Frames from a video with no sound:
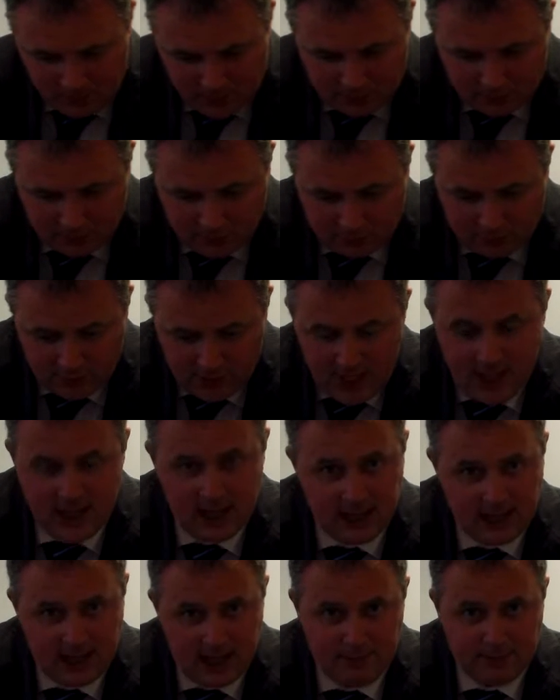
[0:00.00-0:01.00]
Pillar
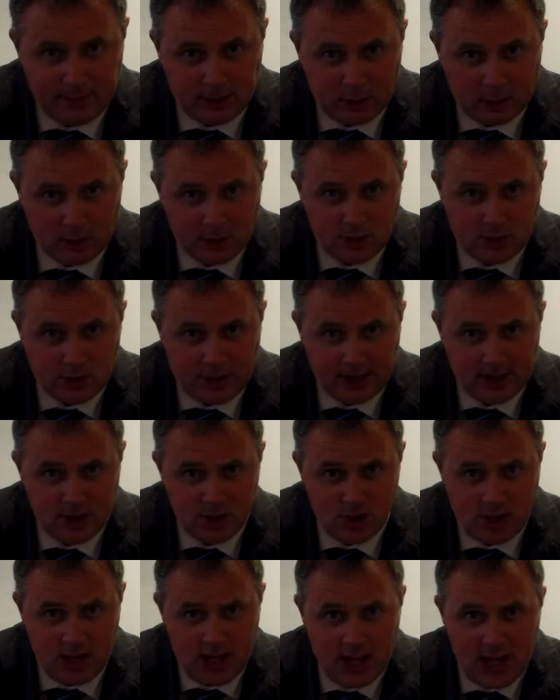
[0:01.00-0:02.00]
3, keep in touch
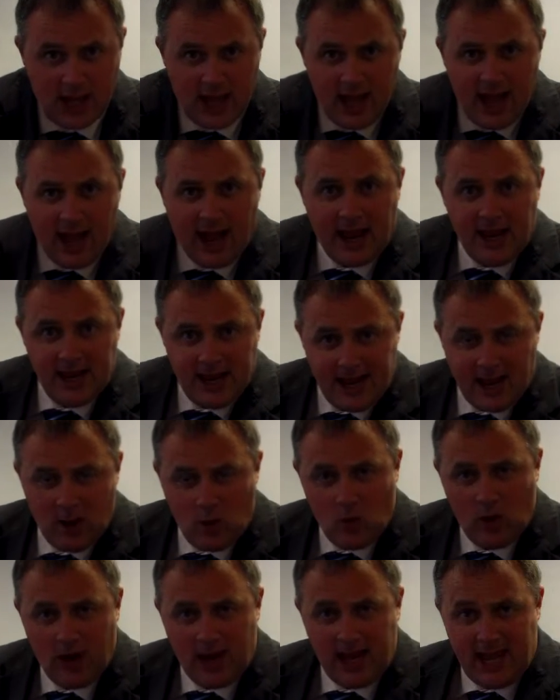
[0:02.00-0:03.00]
strategy. And
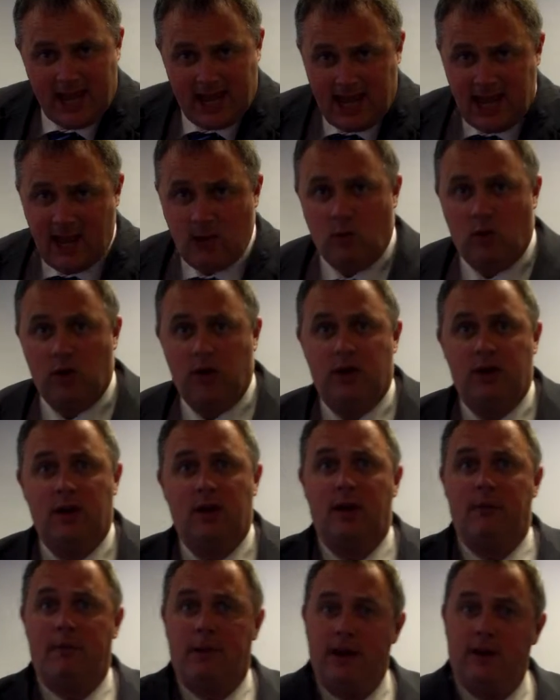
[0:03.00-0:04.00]
now a key one,
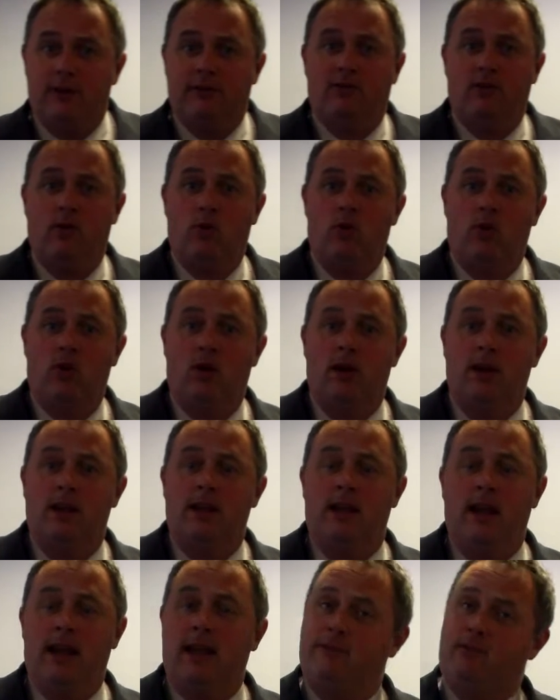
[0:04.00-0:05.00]
Pillar 4,
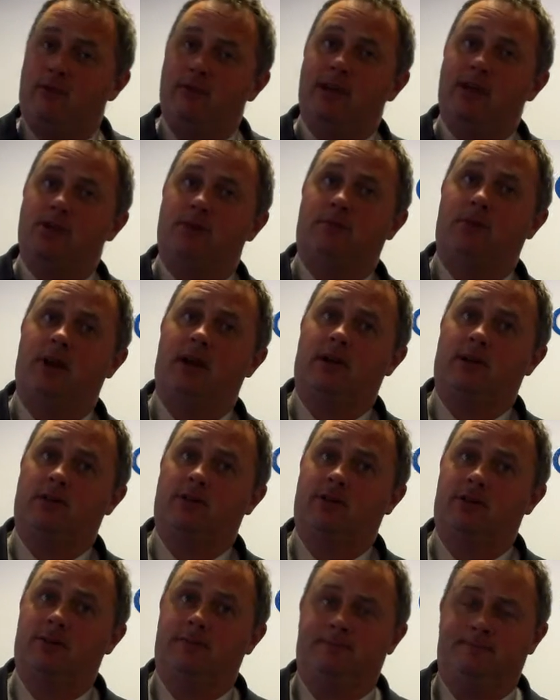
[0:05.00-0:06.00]
information
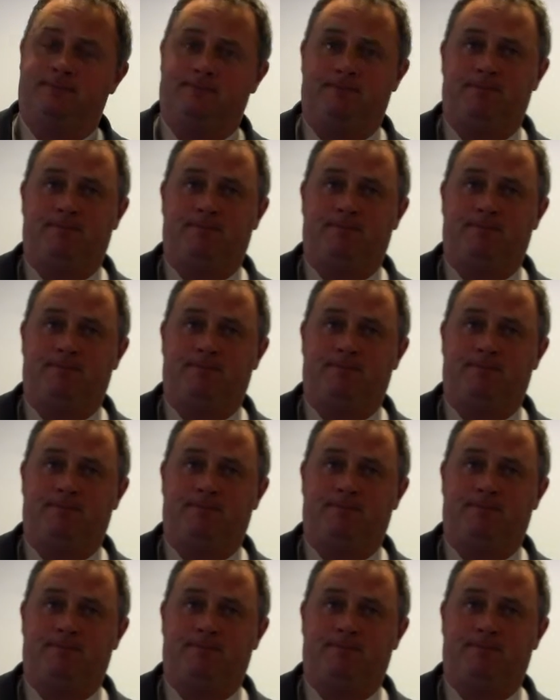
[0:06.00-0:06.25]
products.